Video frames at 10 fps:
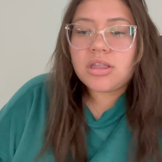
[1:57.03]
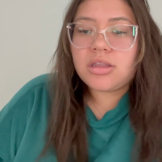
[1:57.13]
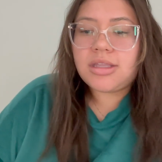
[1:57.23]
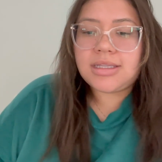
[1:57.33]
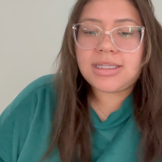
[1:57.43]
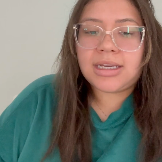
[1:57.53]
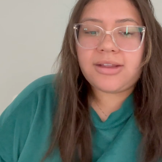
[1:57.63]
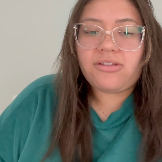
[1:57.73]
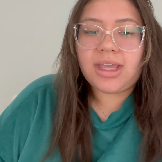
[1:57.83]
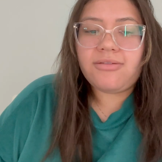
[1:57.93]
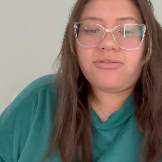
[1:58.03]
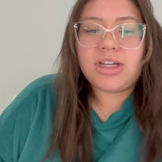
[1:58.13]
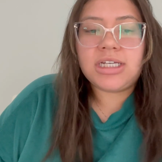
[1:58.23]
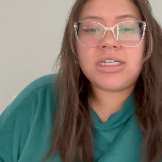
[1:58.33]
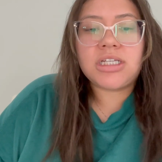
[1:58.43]
This significant
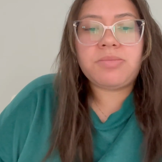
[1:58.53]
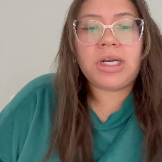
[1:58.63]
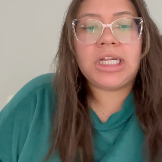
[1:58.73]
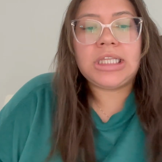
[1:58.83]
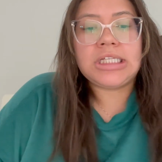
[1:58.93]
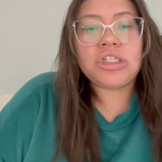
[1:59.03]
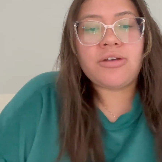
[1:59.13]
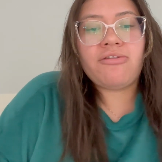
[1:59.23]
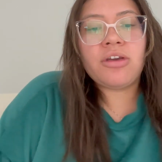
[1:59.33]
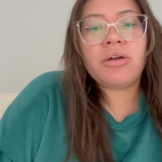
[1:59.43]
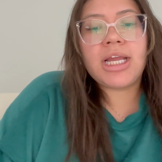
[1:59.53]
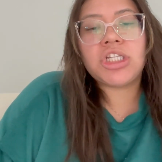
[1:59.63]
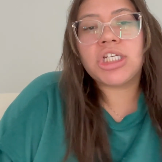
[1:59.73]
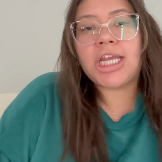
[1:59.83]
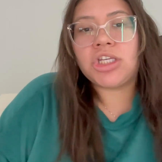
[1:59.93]
funding disparity leads to fewer
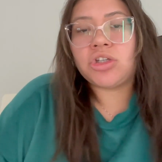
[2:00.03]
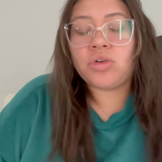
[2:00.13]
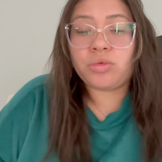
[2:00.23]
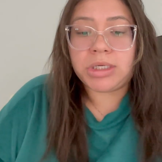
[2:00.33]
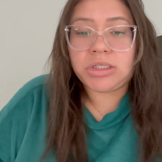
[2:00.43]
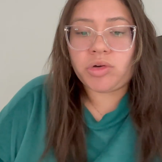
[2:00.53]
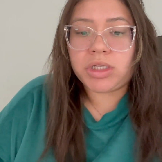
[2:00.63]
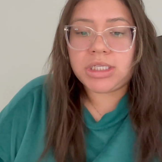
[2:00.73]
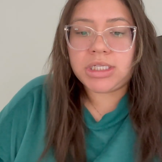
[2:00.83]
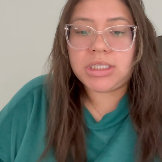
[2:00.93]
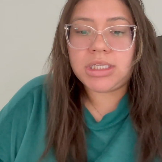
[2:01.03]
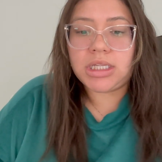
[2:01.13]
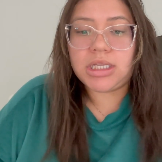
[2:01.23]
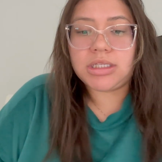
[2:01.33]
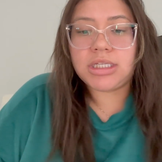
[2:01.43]
educational resources,
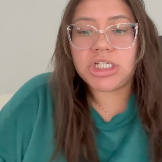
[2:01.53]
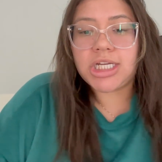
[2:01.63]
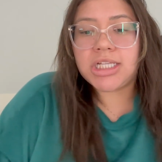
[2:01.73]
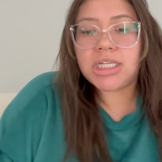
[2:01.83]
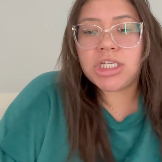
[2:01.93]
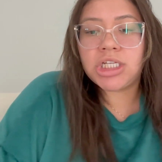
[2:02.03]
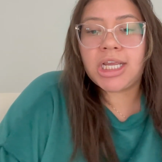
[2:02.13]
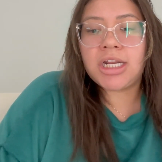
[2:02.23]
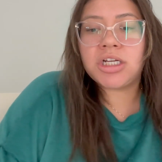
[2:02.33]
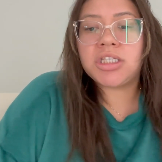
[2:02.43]
such as educators,